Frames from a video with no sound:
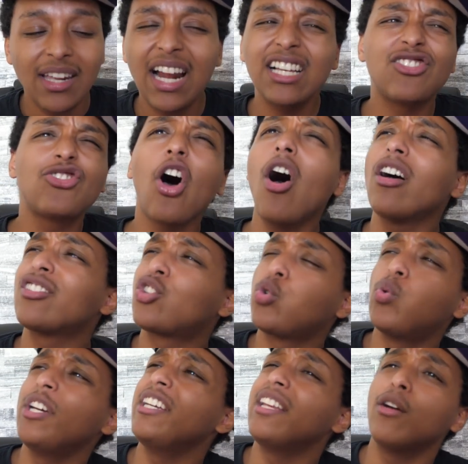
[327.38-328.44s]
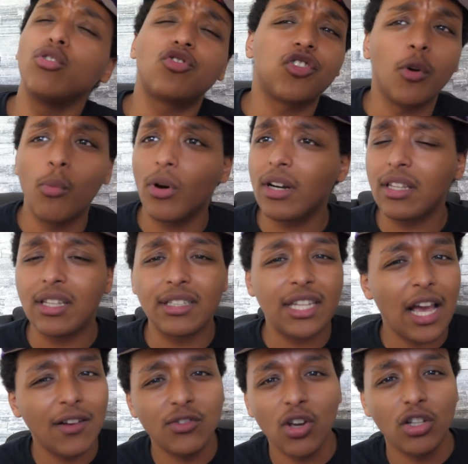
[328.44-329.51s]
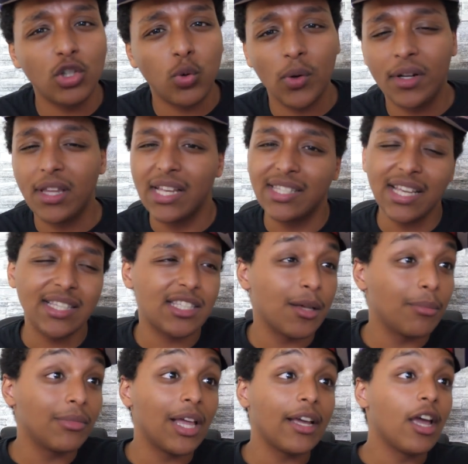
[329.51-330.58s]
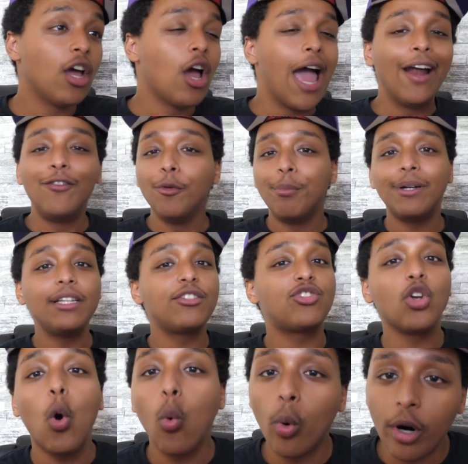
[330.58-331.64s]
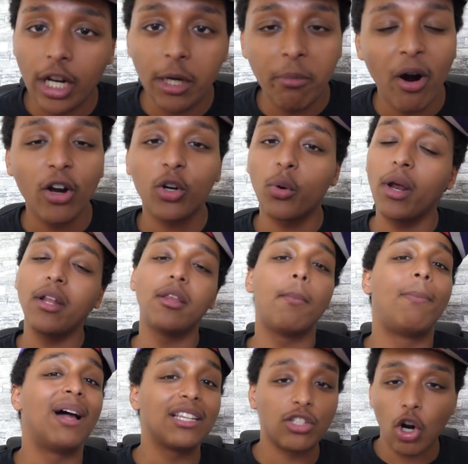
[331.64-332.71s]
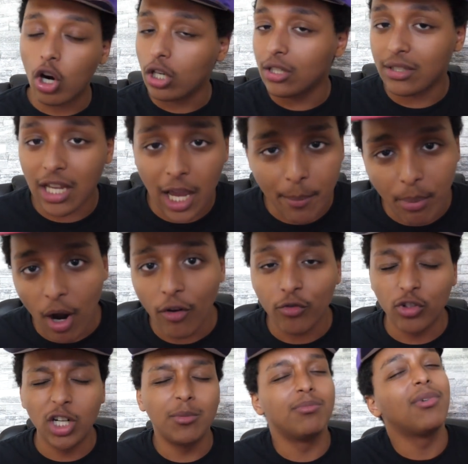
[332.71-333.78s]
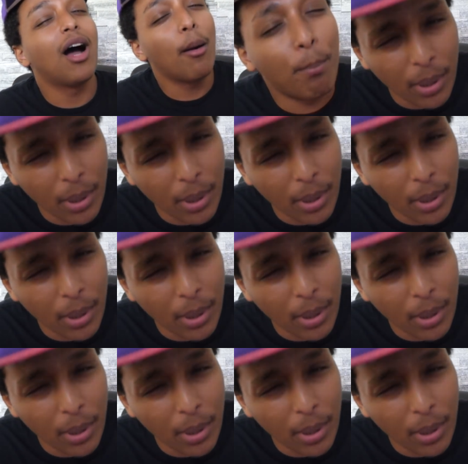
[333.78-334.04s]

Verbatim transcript: And I saw a tweet, it was from one of the devs on Twitter that said something like, everybody's so worried about creating the best archetype off rip. I'm